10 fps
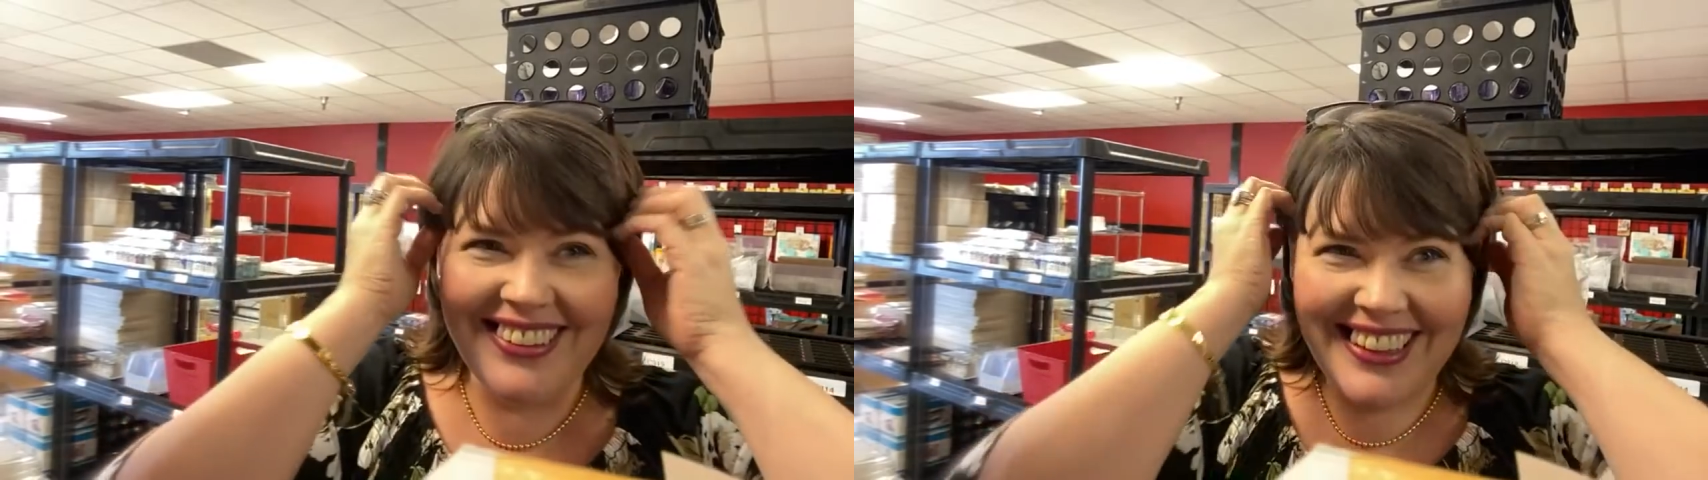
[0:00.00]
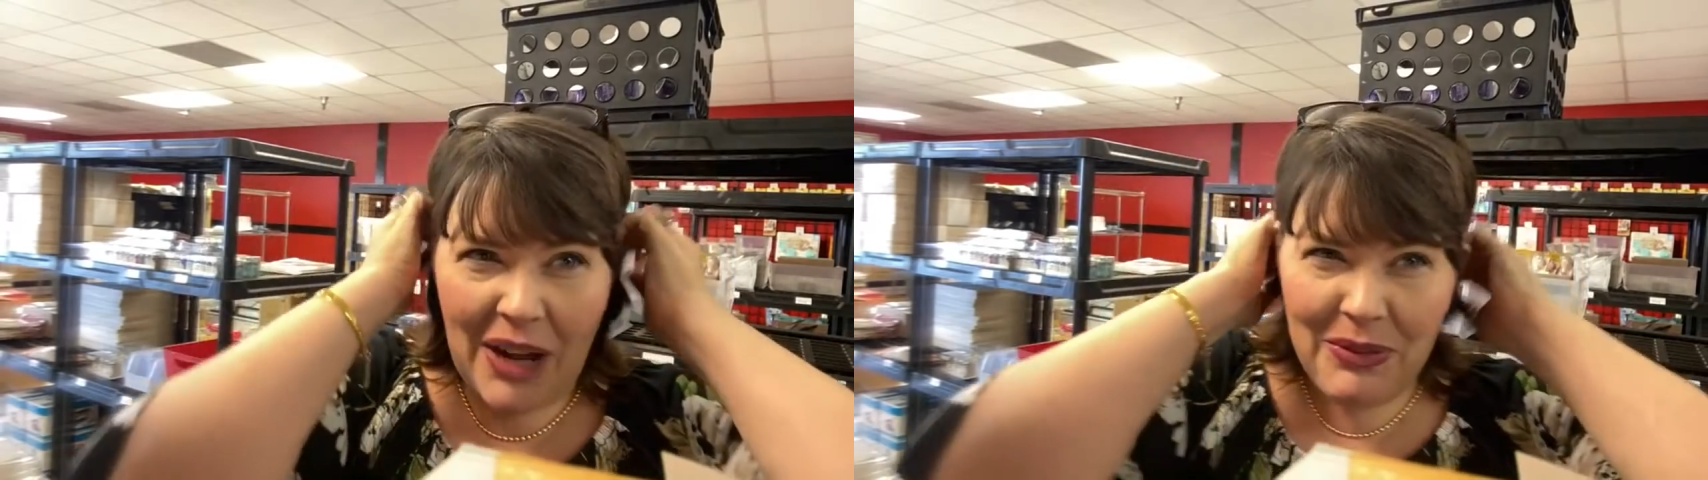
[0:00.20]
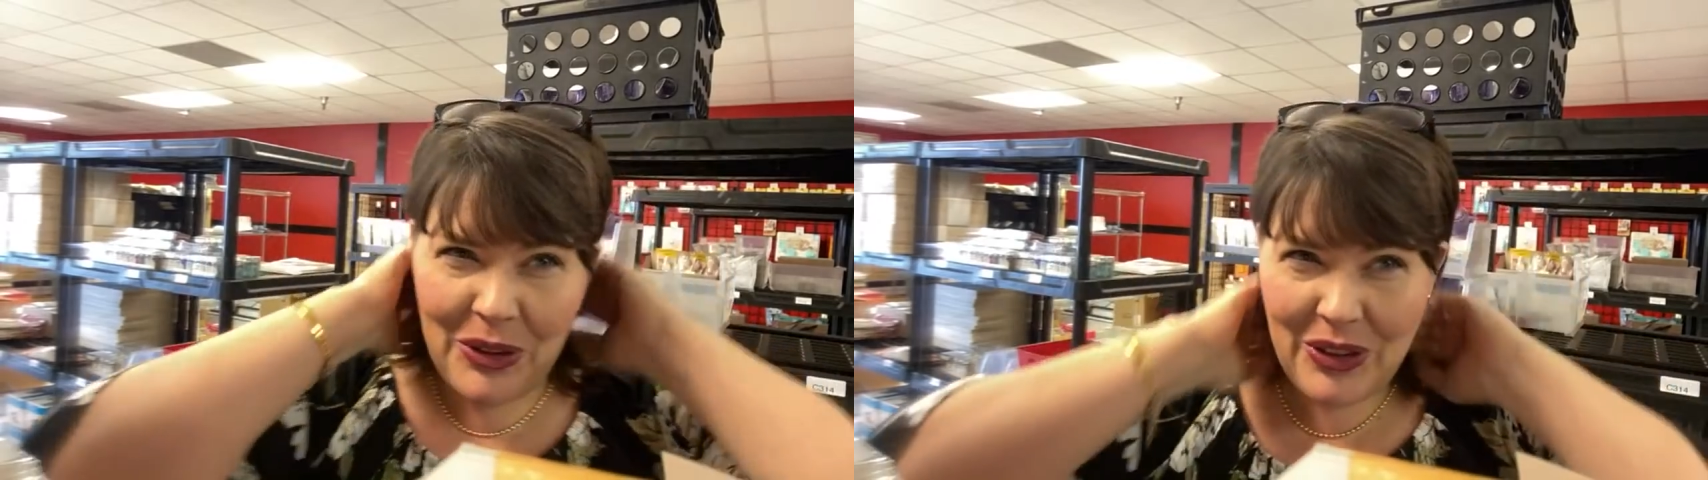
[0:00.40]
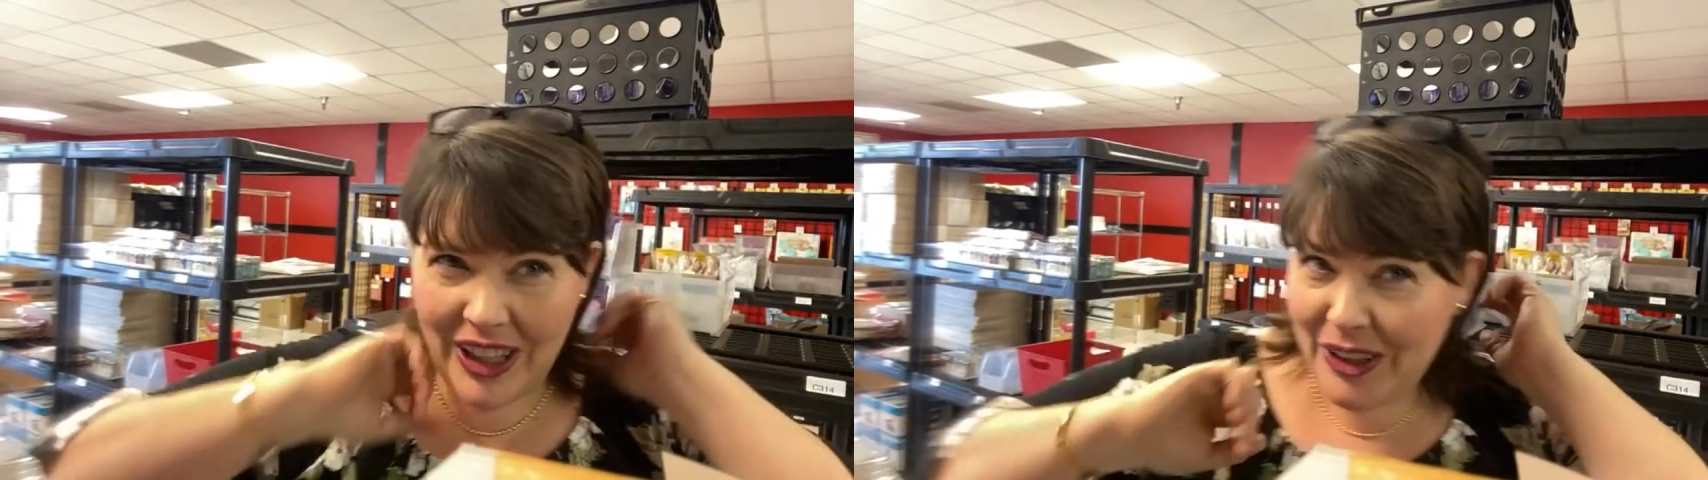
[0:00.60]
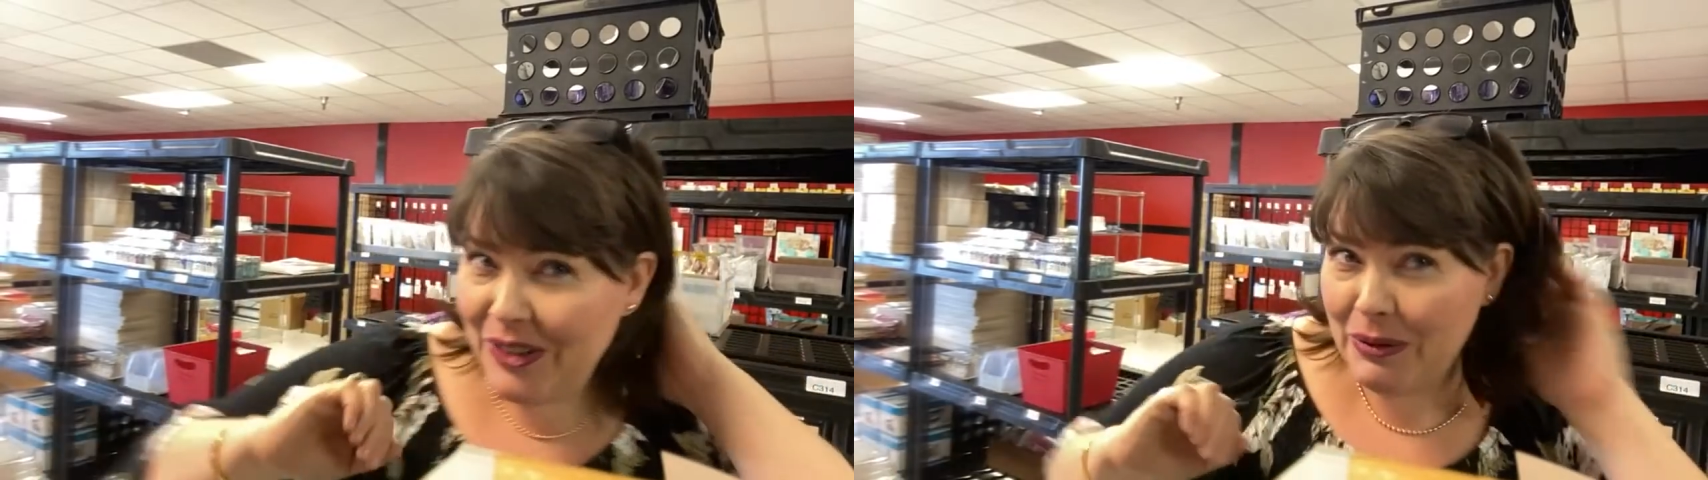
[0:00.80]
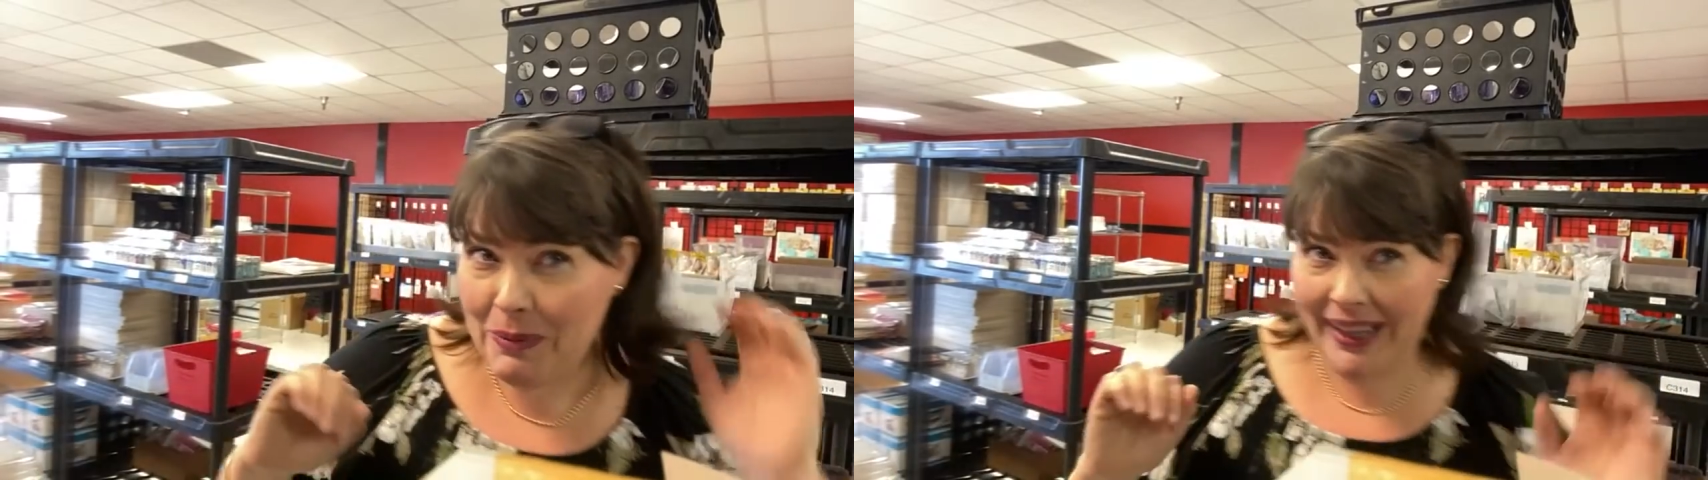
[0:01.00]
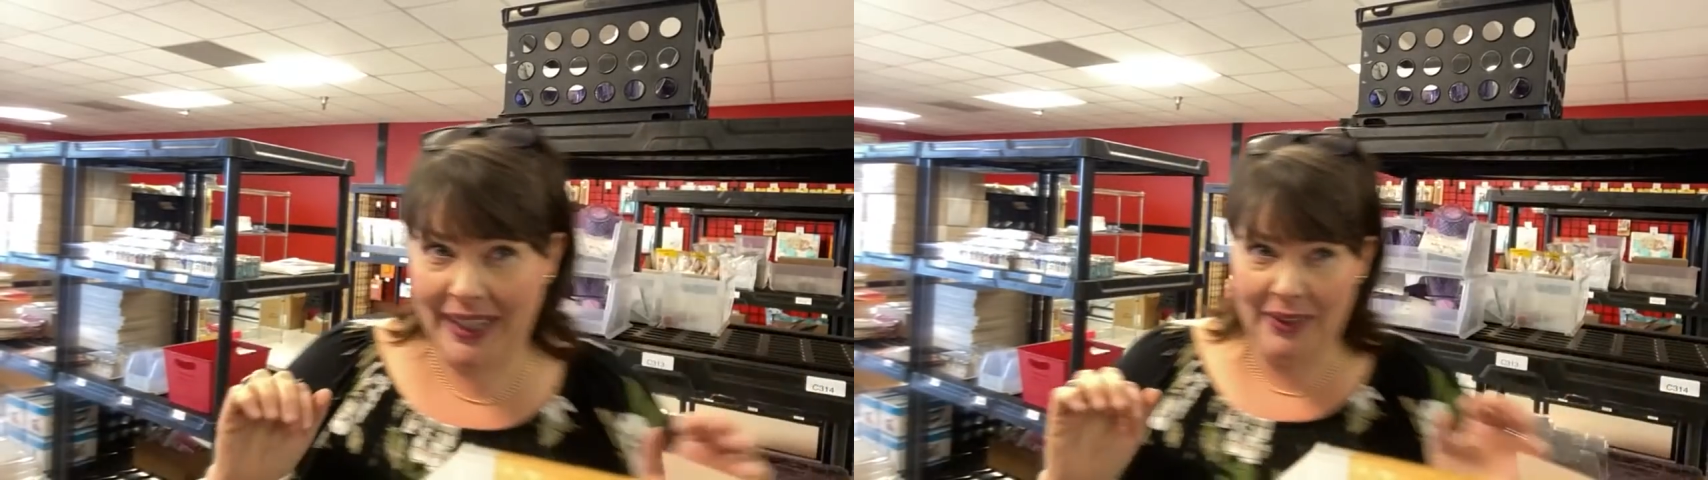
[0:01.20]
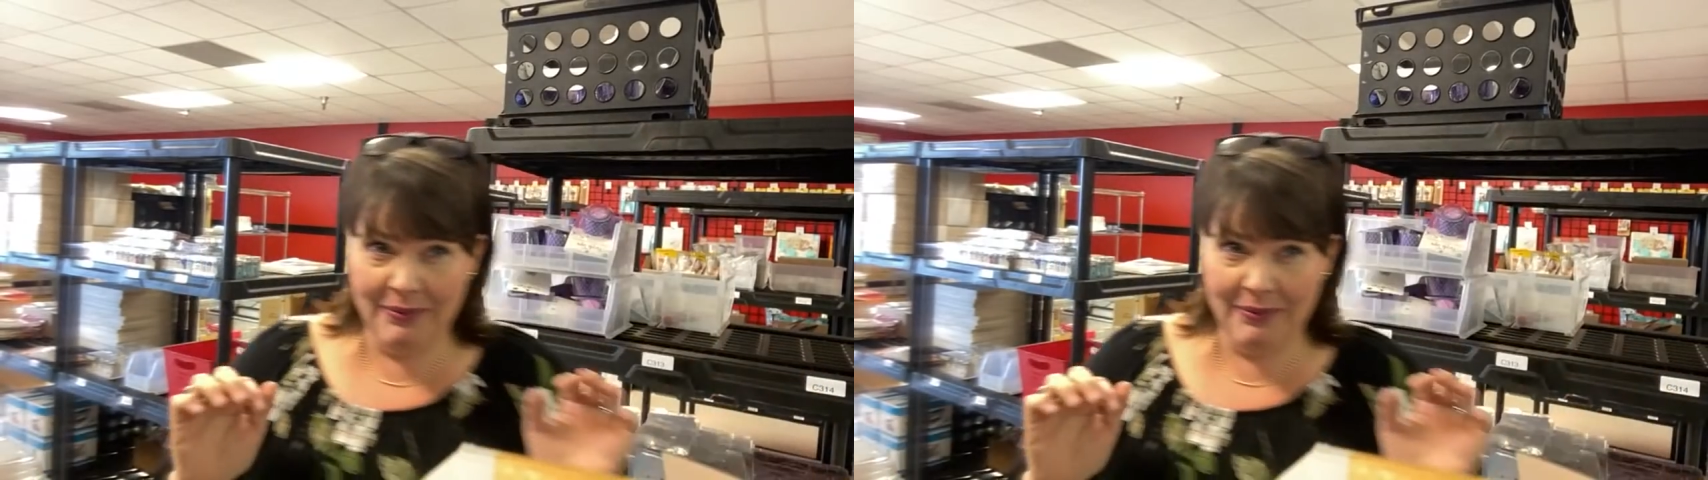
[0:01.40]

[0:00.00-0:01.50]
I'm too close. Let me back up.